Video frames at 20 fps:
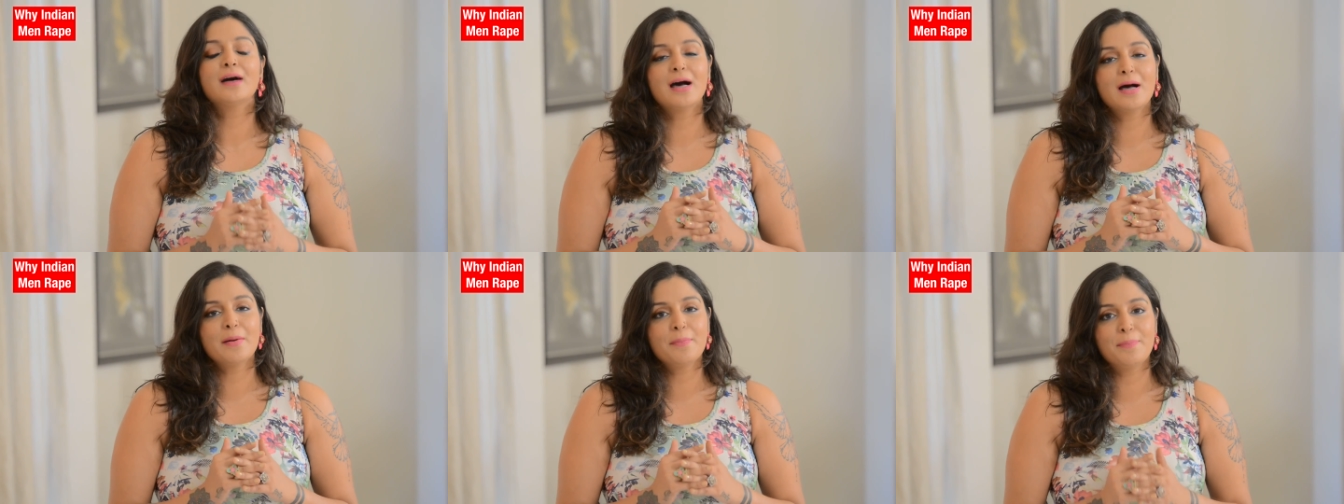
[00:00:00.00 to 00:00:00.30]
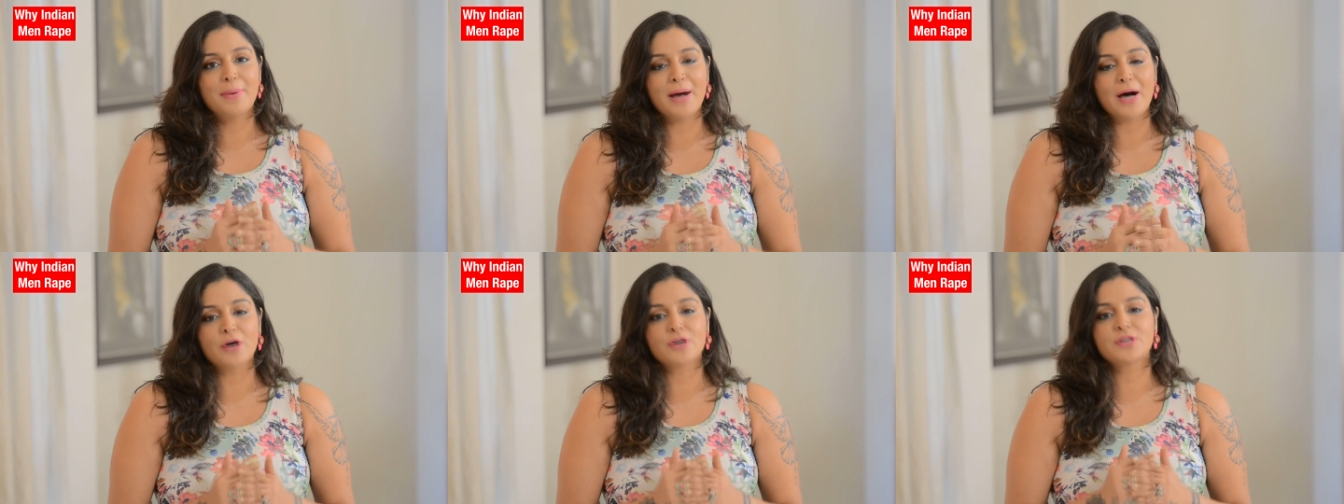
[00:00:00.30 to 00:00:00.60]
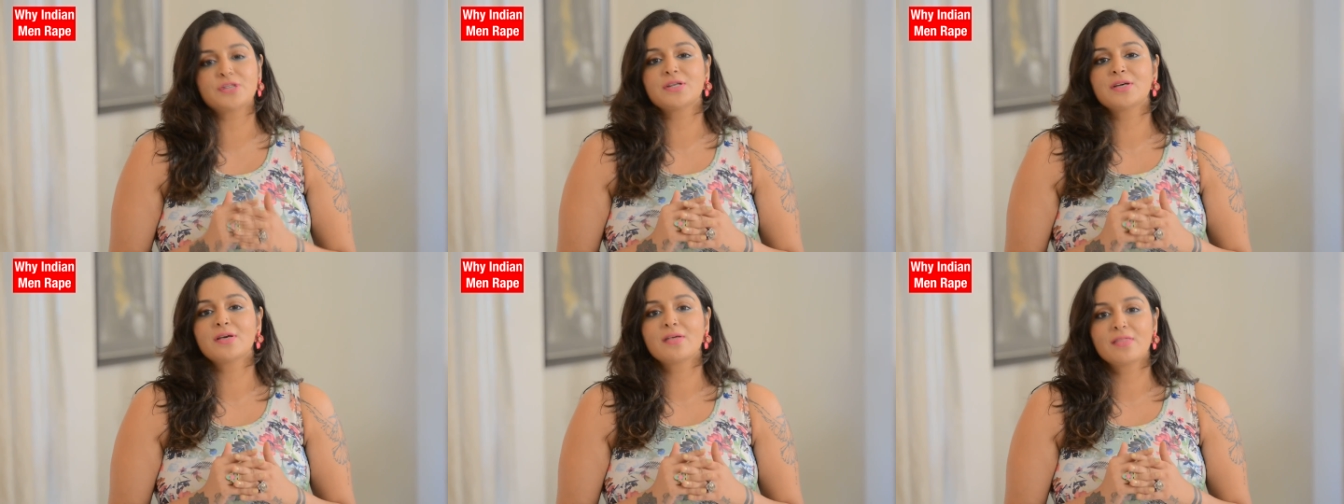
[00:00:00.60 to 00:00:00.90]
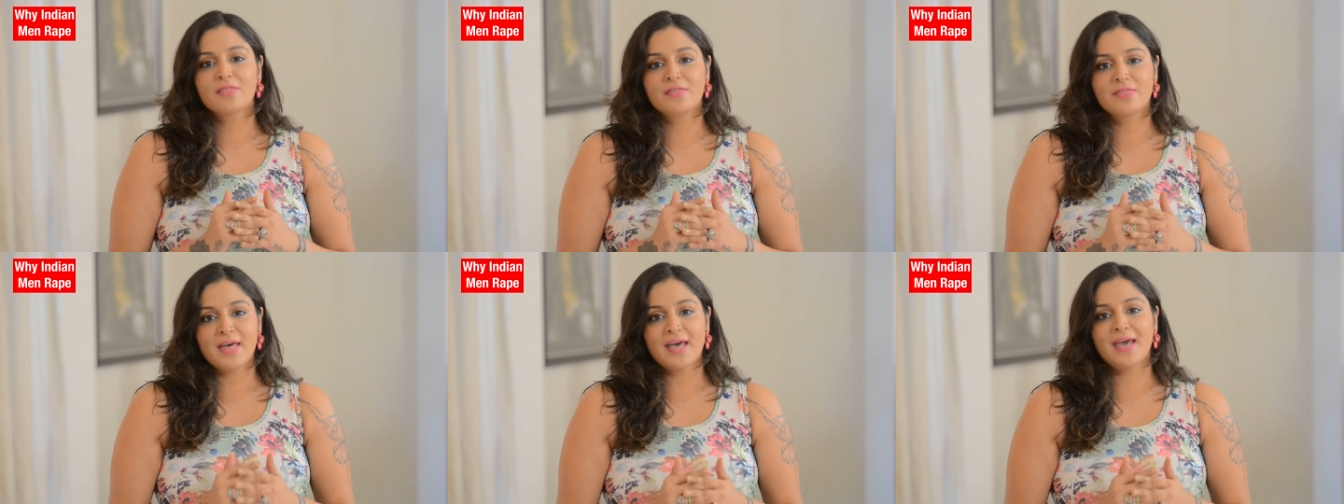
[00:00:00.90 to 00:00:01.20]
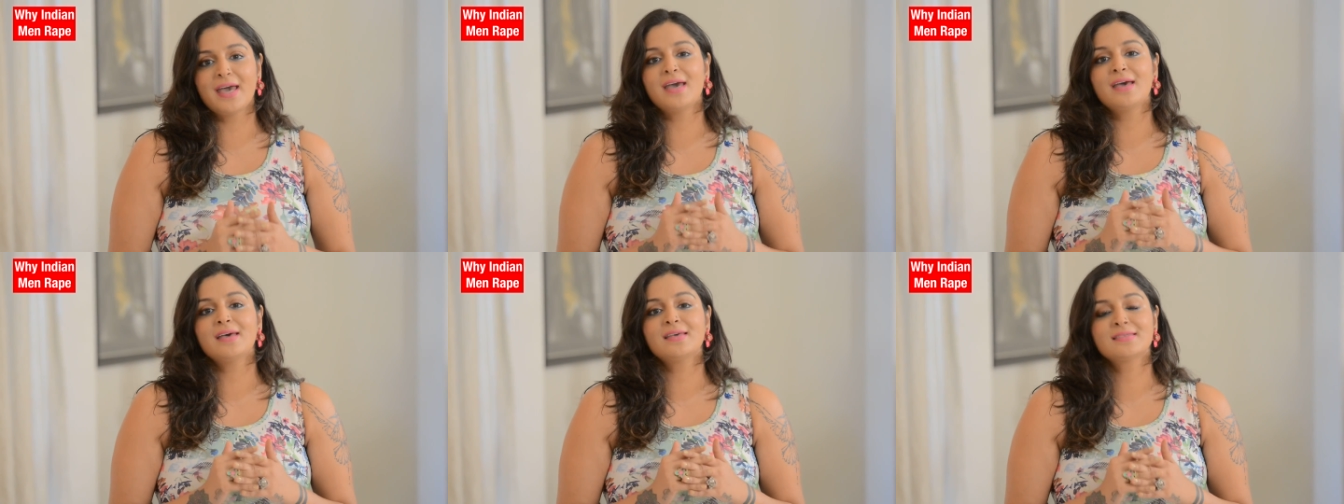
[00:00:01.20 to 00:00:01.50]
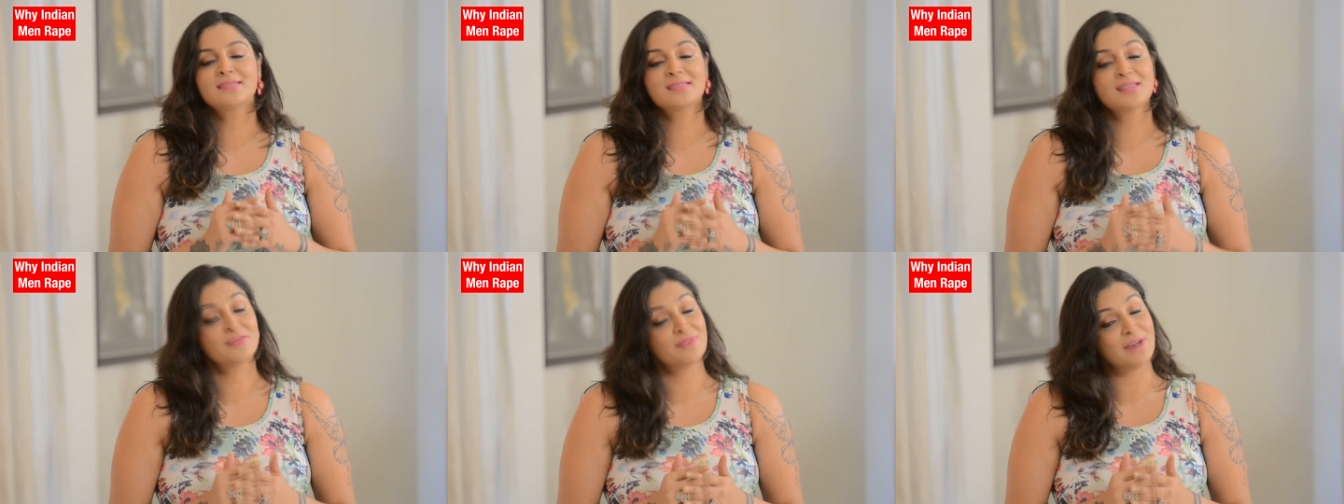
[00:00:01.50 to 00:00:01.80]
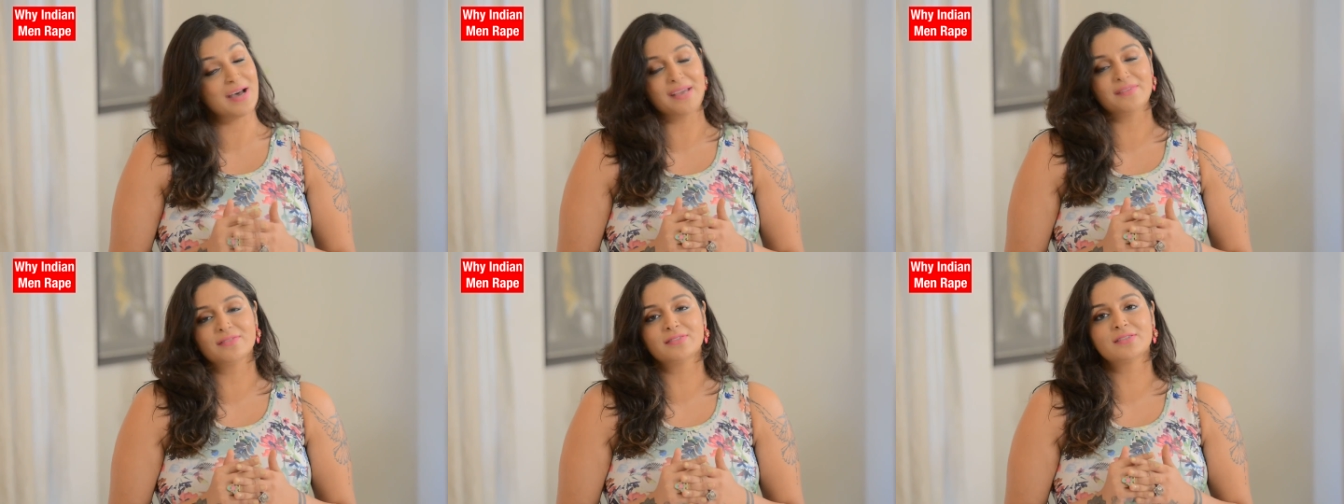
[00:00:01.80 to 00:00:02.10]
about their
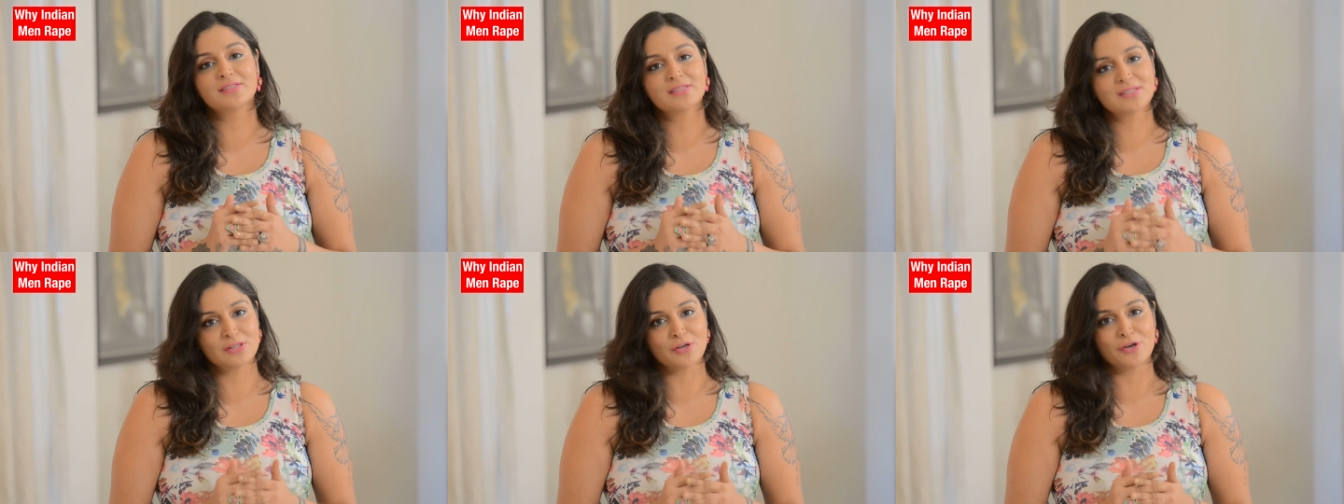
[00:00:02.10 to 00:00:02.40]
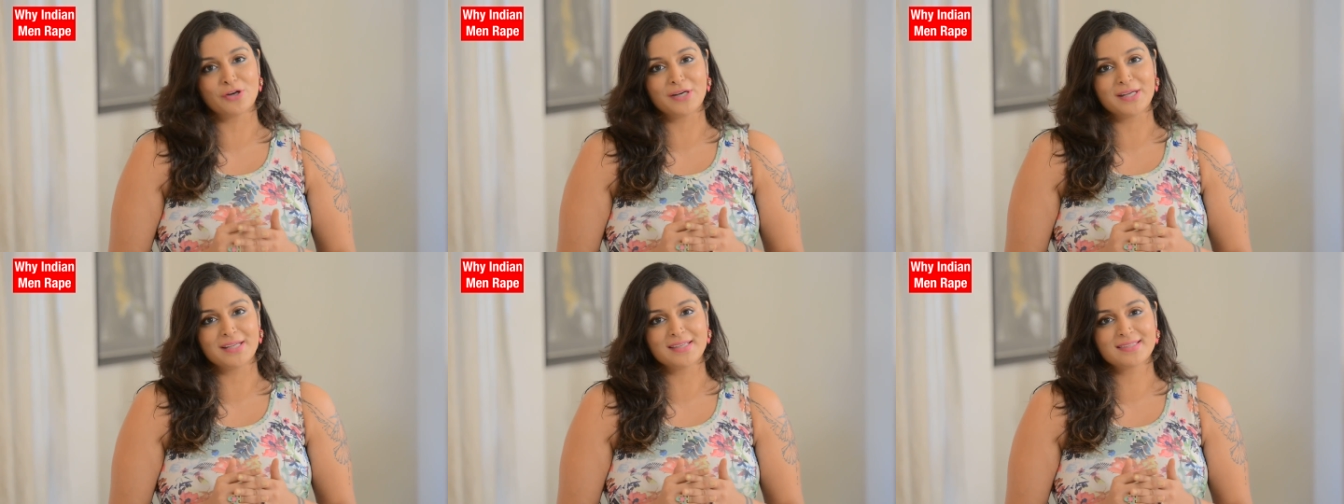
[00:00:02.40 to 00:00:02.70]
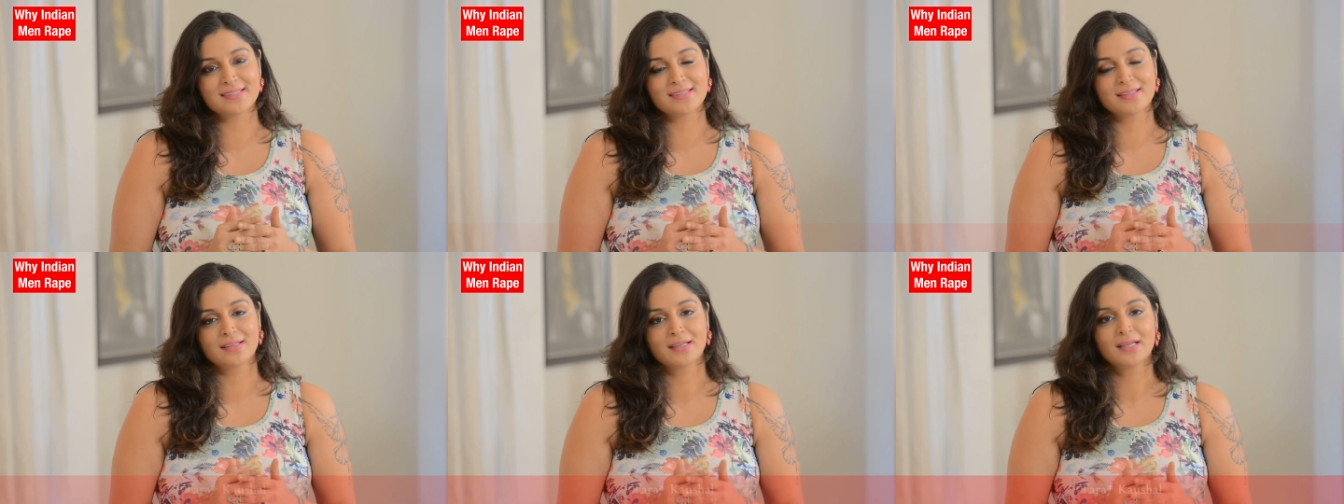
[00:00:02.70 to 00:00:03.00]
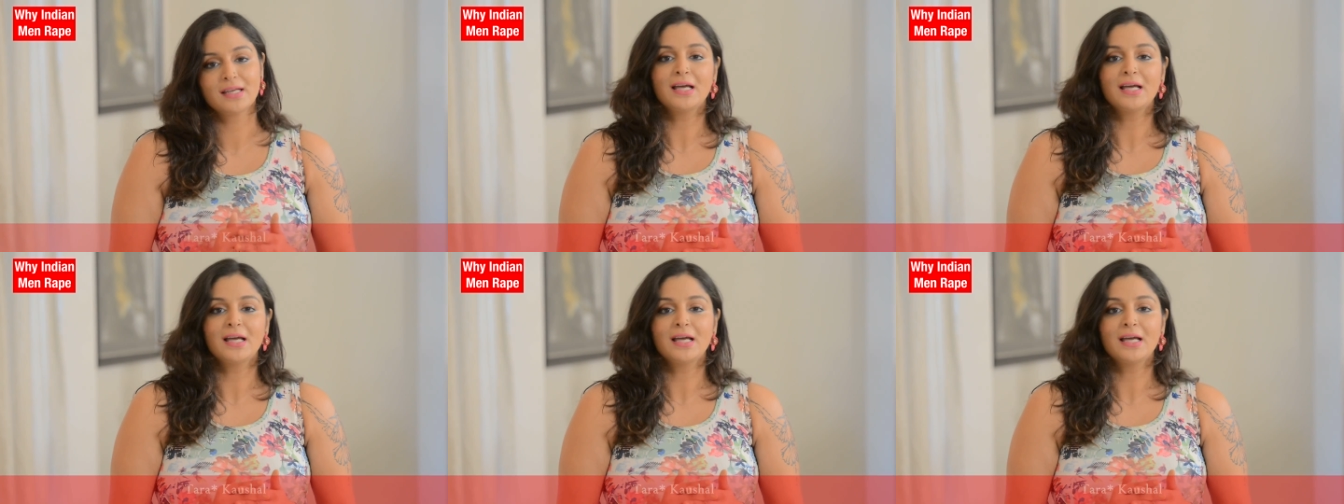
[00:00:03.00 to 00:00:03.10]
survival stories.